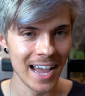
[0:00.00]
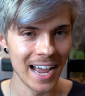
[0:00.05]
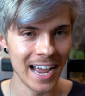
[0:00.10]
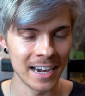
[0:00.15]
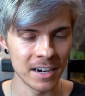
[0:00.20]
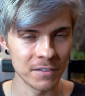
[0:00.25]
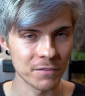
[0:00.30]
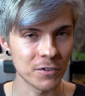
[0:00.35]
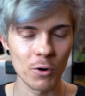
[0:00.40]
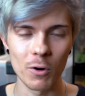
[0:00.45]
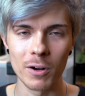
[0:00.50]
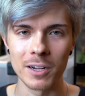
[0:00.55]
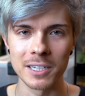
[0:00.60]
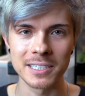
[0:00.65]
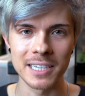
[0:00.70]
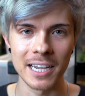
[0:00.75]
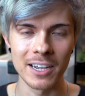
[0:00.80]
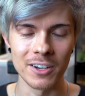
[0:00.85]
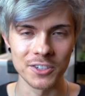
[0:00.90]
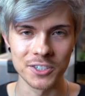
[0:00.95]
And of
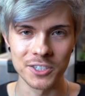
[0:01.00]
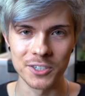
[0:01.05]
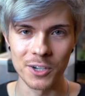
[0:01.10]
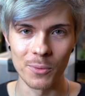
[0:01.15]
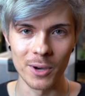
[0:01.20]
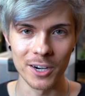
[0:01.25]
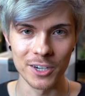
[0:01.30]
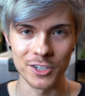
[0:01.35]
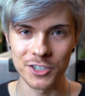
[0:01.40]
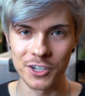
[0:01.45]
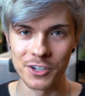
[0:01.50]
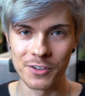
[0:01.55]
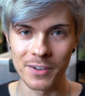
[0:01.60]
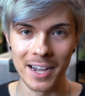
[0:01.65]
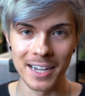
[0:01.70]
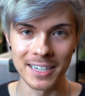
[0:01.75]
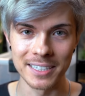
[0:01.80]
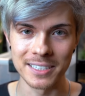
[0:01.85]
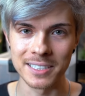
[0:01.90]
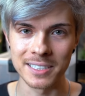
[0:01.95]
course, I also want to show you
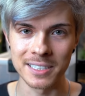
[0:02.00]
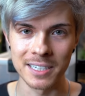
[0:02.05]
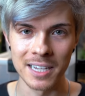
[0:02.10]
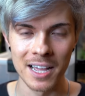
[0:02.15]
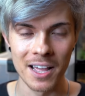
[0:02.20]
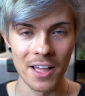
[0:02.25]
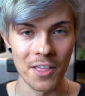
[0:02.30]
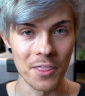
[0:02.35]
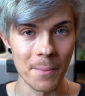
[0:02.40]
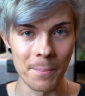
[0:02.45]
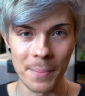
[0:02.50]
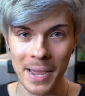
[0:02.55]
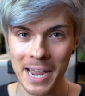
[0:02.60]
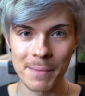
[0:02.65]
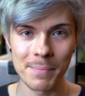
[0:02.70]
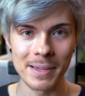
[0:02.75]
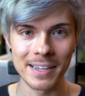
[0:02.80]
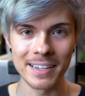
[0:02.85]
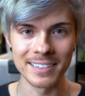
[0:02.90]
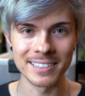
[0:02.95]
guys the
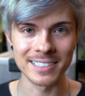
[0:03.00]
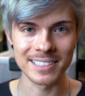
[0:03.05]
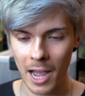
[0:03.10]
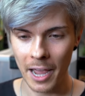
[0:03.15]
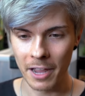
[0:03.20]
babies.